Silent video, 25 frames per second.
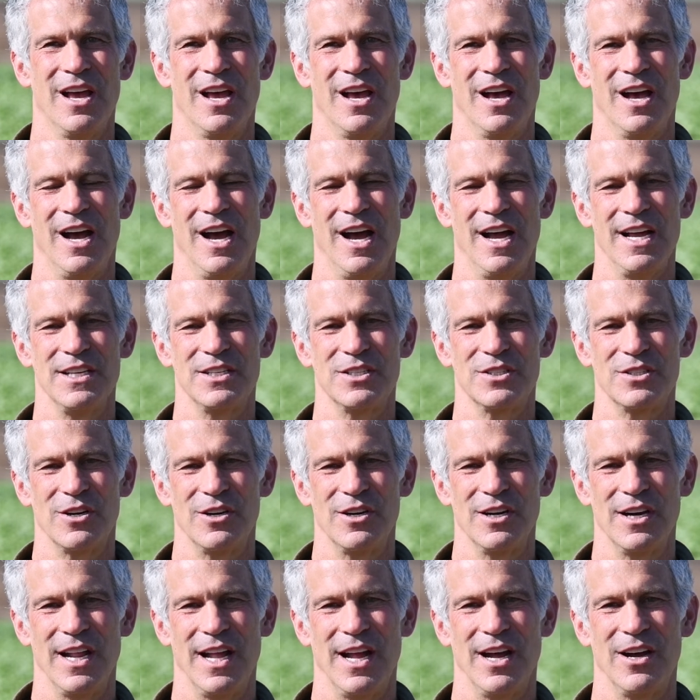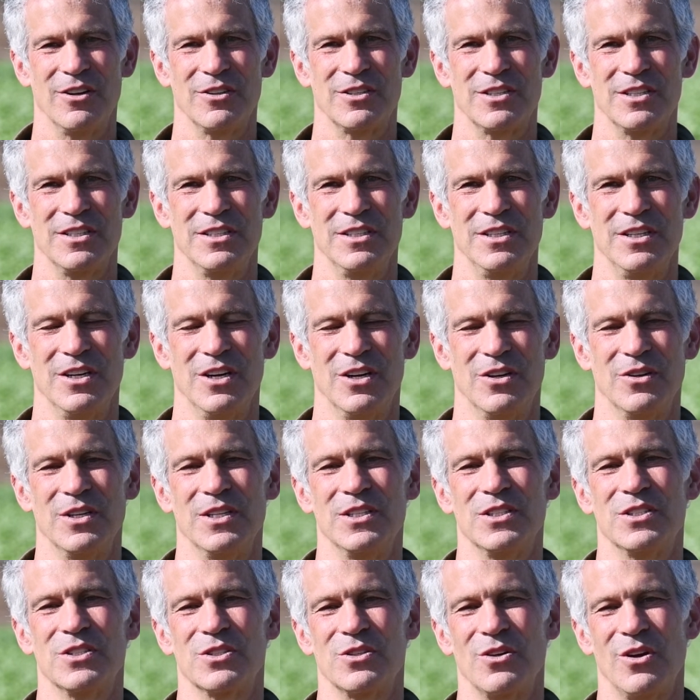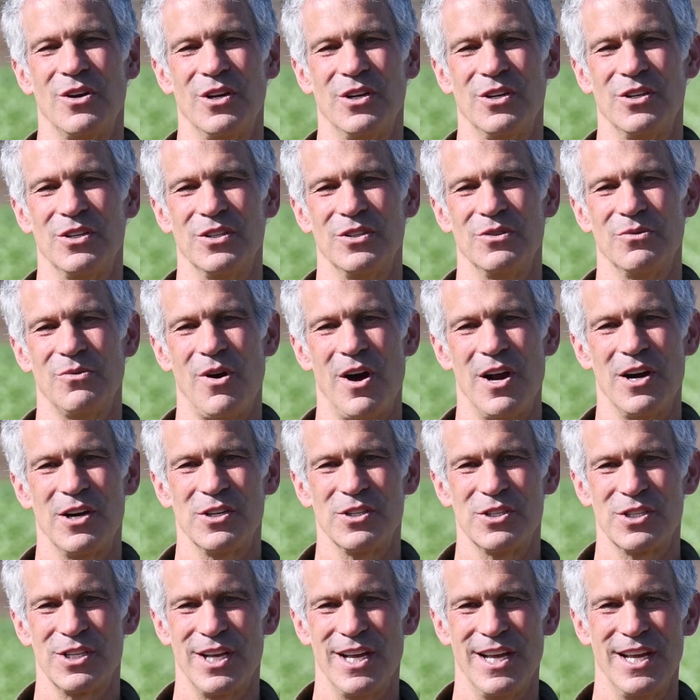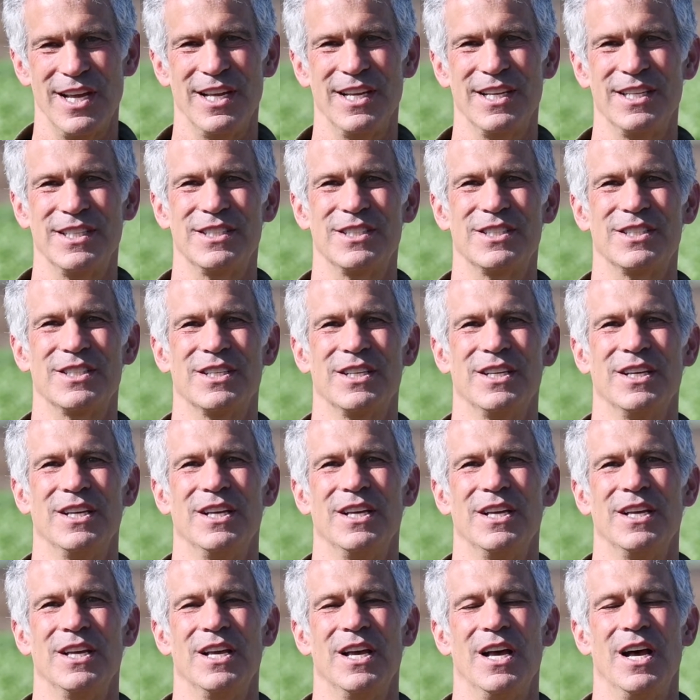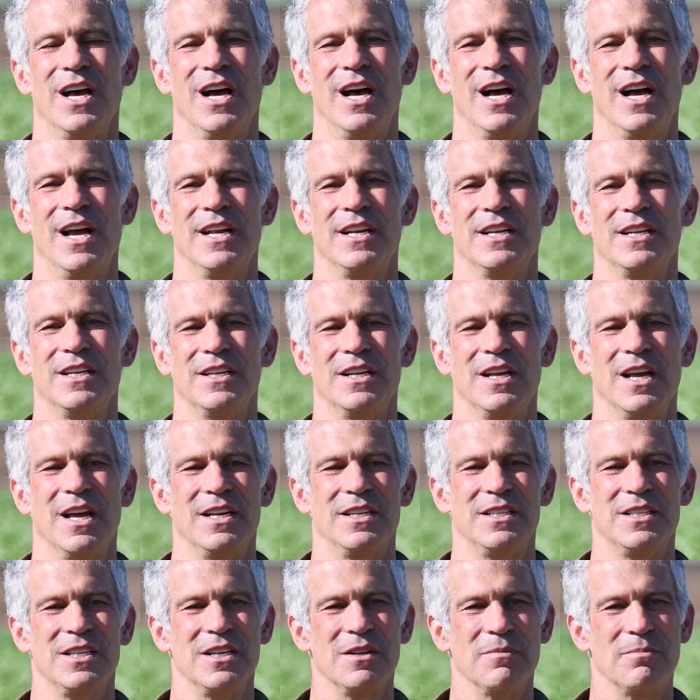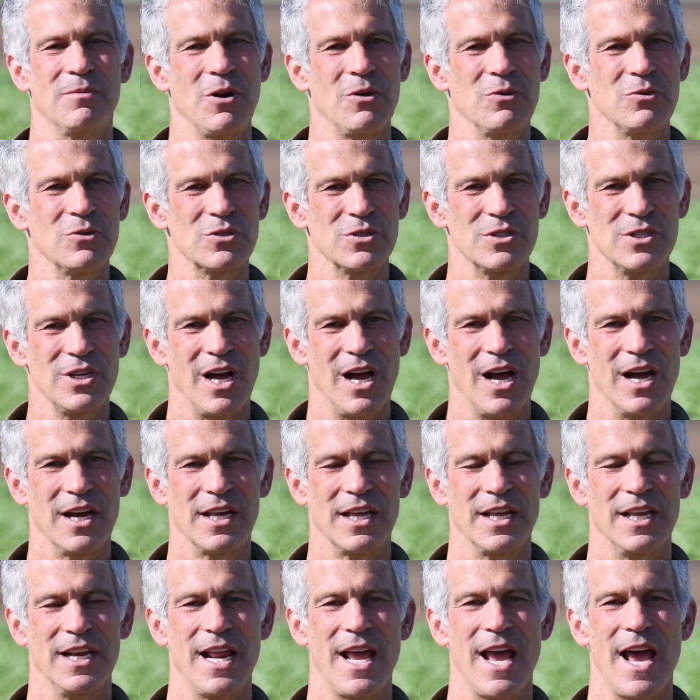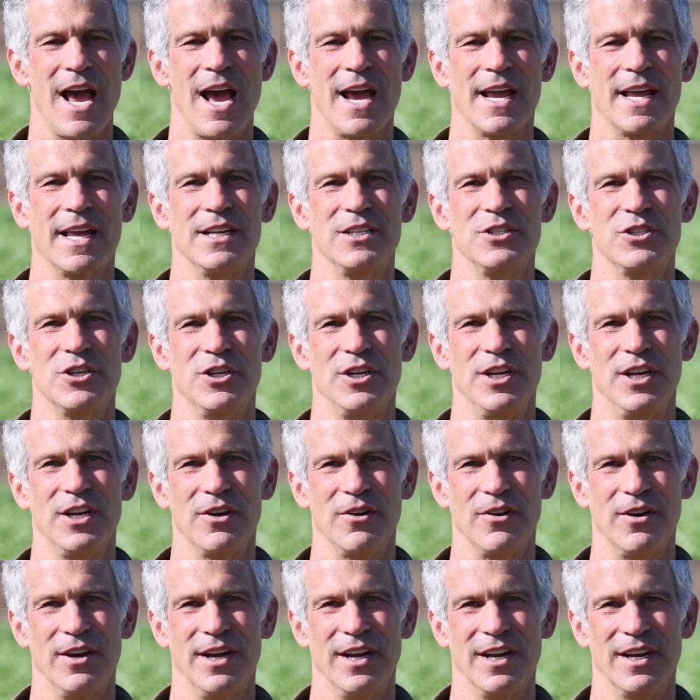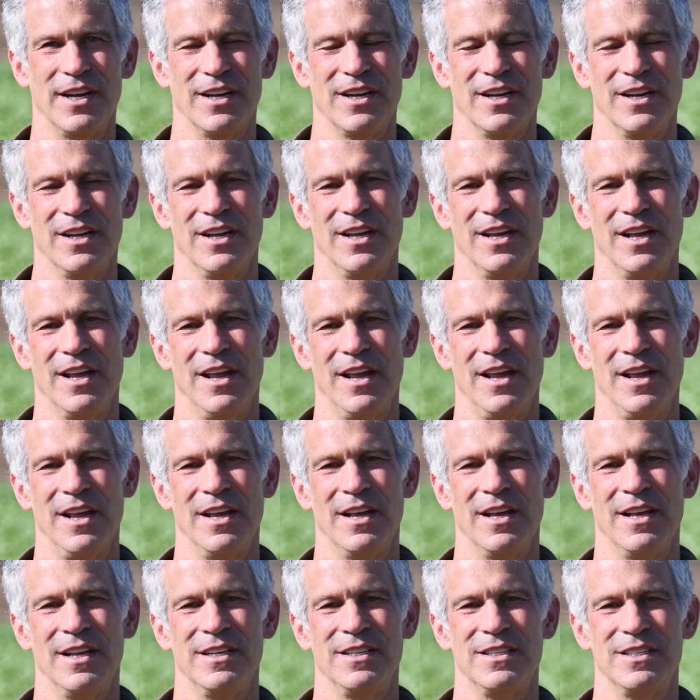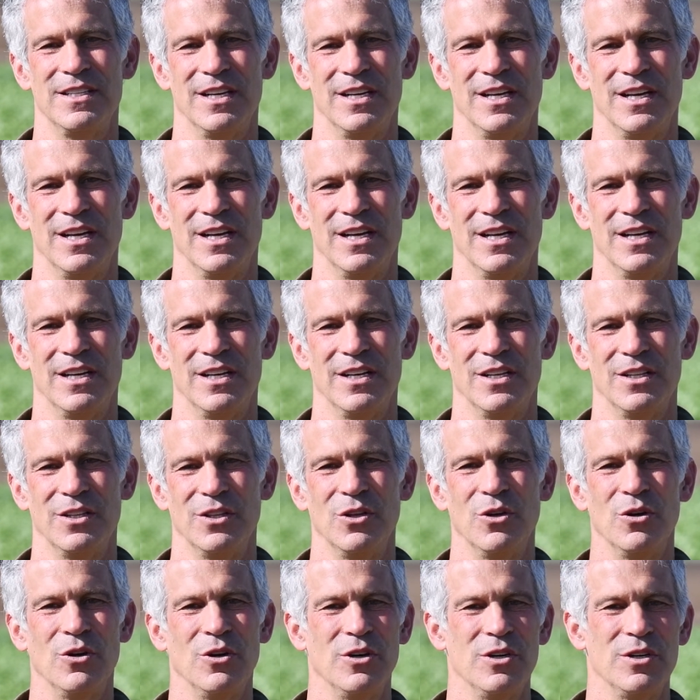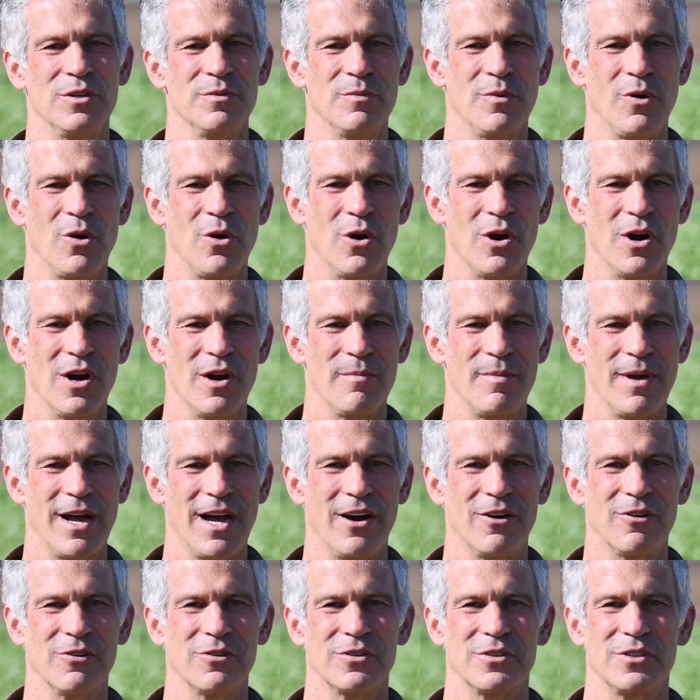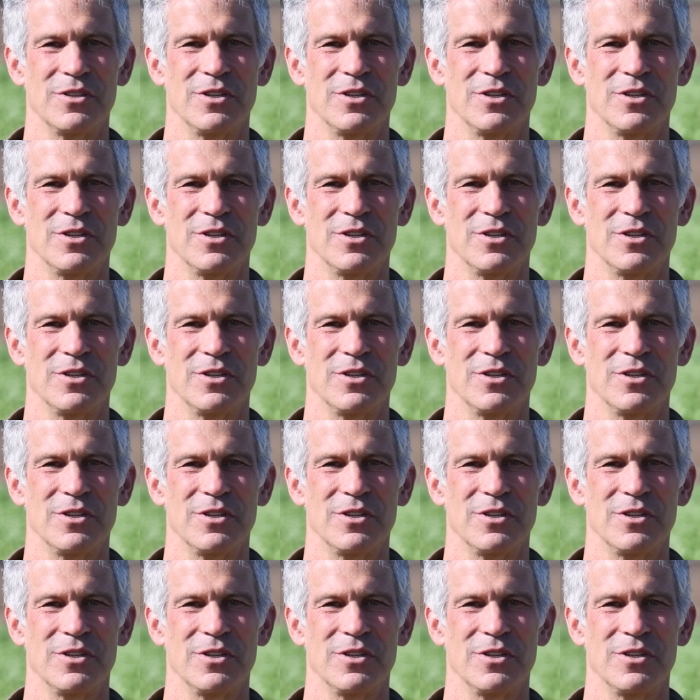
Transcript: I started out, in soil and water science. I did a postdoc in ag engineering and learned more about